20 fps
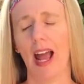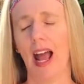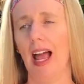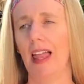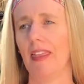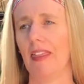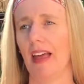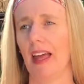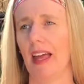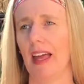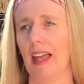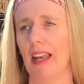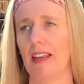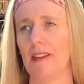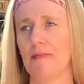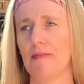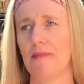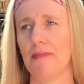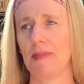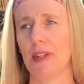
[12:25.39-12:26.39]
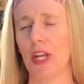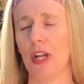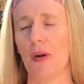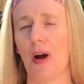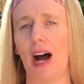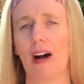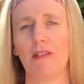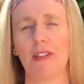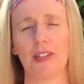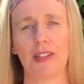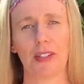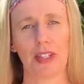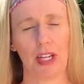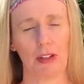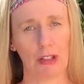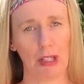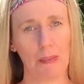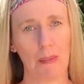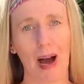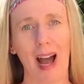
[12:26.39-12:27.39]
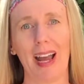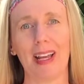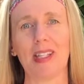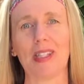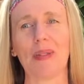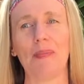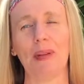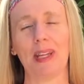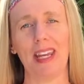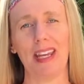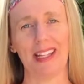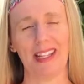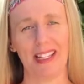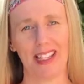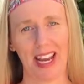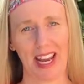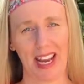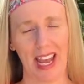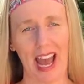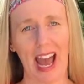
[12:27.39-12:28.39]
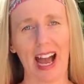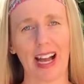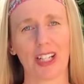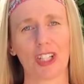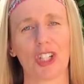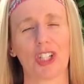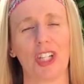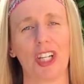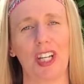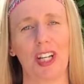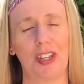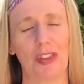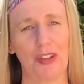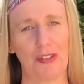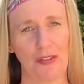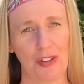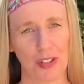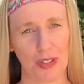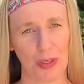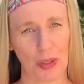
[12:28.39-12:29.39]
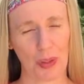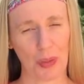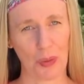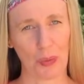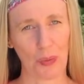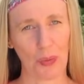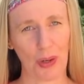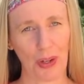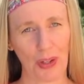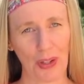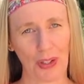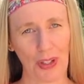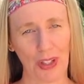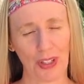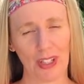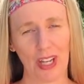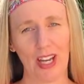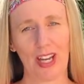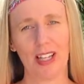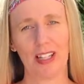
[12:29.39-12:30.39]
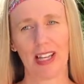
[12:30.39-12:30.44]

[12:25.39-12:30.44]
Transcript: And then, you know, obviously it reminds me to take action in the physical world